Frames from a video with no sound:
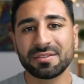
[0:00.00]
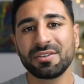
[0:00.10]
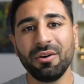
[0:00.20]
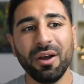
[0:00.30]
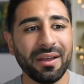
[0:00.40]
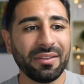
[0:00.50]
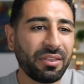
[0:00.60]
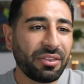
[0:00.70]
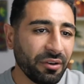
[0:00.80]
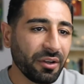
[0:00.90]
So the
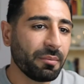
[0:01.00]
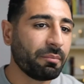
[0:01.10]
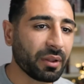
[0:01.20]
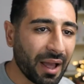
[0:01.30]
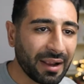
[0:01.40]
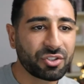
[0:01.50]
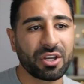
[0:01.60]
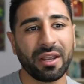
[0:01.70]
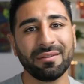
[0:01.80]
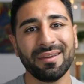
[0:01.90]
Ethereum
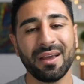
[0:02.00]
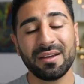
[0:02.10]
blockchain